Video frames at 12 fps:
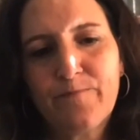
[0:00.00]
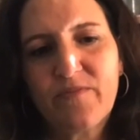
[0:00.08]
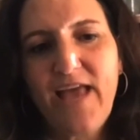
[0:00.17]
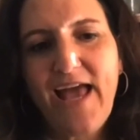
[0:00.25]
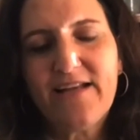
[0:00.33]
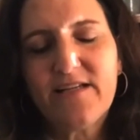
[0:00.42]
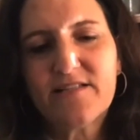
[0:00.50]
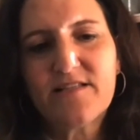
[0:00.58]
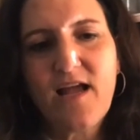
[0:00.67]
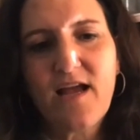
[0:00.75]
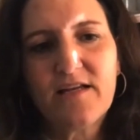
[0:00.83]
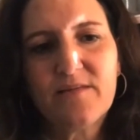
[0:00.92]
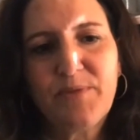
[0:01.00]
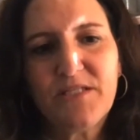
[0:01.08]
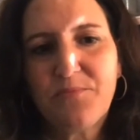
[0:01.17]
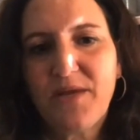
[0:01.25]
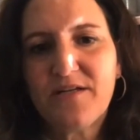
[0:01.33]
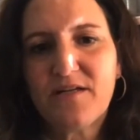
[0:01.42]
That is not going to be
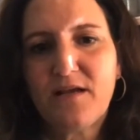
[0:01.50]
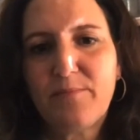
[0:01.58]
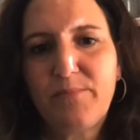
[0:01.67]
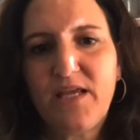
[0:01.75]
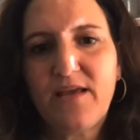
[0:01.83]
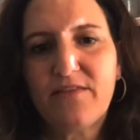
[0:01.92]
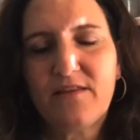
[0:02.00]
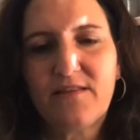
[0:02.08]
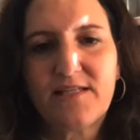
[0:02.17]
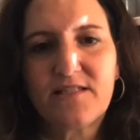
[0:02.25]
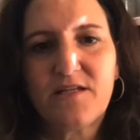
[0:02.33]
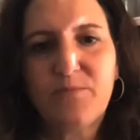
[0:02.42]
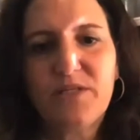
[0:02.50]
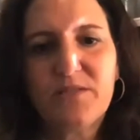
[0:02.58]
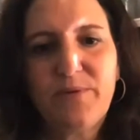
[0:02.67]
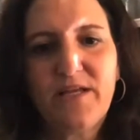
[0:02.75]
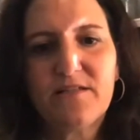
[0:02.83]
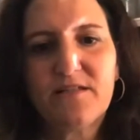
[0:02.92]
dependent on me. I think that's going to be
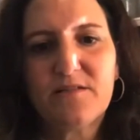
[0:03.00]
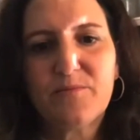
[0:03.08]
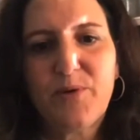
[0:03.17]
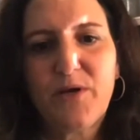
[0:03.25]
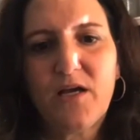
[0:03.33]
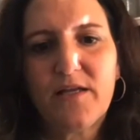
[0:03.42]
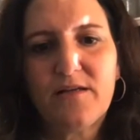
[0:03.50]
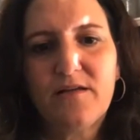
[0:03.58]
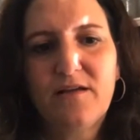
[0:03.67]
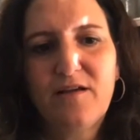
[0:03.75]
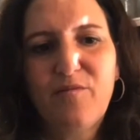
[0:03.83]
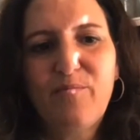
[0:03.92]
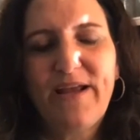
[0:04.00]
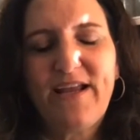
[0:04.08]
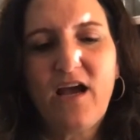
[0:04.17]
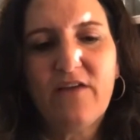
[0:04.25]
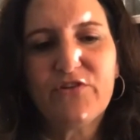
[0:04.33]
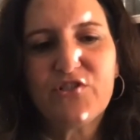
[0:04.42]
dependent upon my
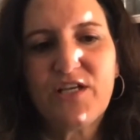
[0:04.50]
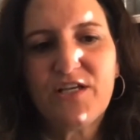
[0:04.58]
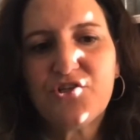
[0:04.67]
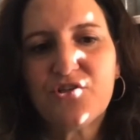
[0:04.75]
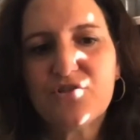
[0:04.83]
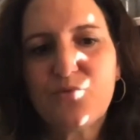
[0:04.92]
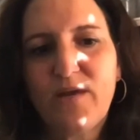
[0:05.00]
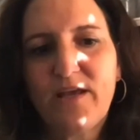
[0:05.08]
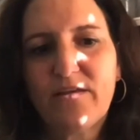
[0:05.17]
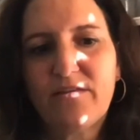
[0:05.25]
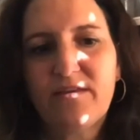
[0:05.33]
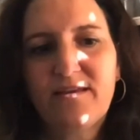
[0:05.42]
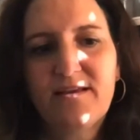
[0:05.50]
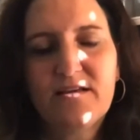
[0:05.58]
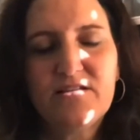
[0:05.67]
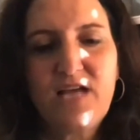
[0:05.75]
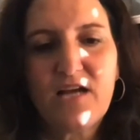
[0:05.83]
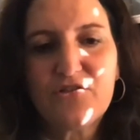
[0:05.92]
conversations with
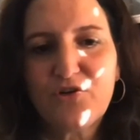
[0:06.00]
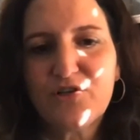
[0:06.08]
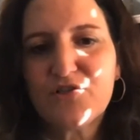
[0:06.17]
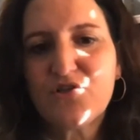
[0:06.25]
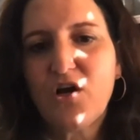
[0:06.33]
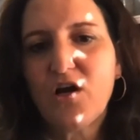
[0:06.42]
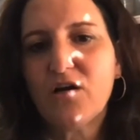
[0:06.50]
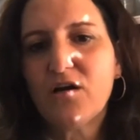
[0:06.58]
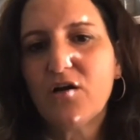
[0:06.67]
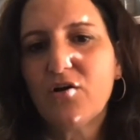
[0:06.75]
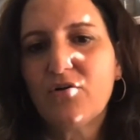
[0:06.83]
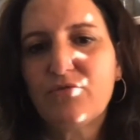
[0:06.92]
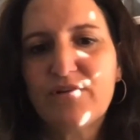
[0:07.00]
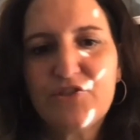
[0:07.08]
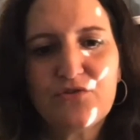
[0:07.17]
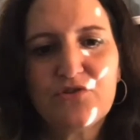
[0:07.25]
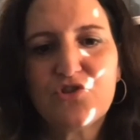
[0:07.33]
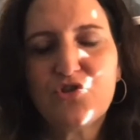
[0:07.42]
Dr. Casaro,
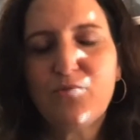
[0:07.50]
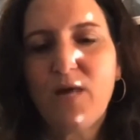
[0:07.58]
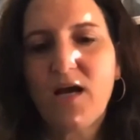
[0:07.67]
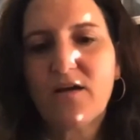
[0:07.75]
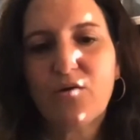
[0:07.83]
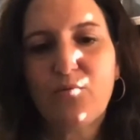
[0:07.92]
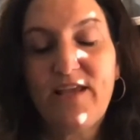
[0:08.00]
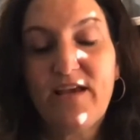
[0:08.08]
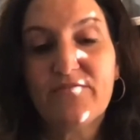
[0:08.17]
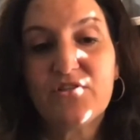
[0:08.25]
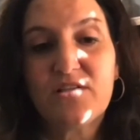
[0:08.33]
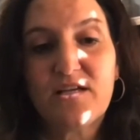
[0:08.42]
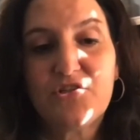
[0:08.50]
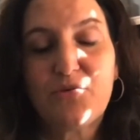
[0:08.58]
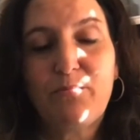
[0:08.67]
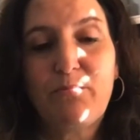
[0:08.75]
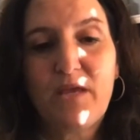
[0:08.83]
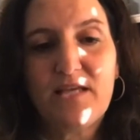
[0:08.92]
Richard Stumacher. We have such
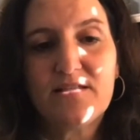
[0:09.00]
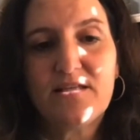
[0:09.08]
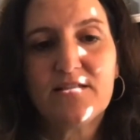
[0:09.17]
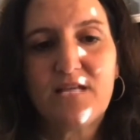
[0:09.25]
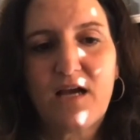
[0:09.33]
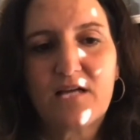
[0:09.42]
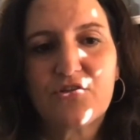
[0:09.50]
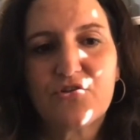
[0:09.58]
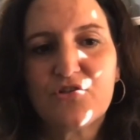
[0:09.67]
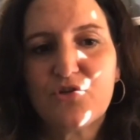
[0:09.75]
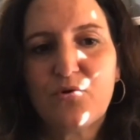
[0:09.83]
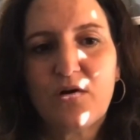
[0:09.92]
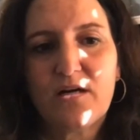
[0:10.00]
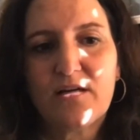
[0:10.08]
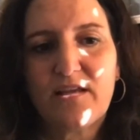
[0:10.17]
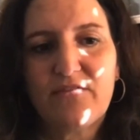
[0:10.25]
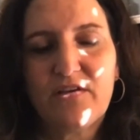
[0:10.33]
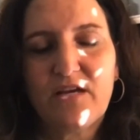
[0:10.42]
amazing doctors who are
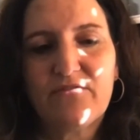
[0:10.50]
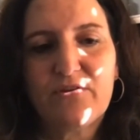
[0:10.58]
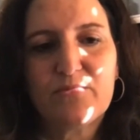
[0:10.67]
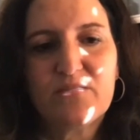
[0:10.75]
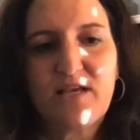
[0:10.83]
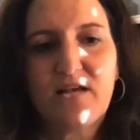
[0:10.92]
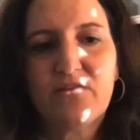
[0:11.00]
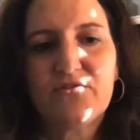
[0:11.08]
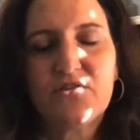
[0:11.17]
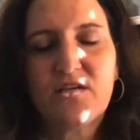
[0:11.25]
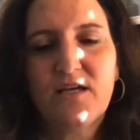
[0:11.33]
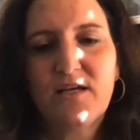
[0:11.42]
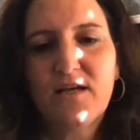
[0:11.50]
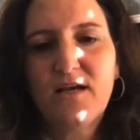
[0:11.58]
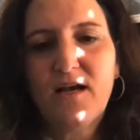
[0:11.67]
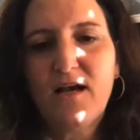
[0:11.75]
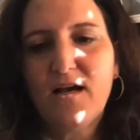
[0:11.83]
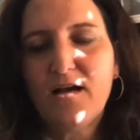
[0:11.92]
giving of themselves.
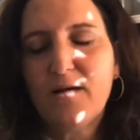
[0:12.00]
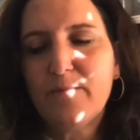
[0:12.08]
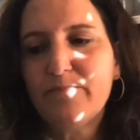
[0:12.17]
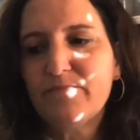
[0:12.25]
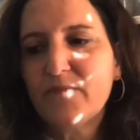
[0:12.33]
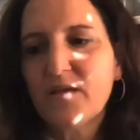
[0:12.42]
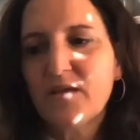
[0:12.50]
Thomas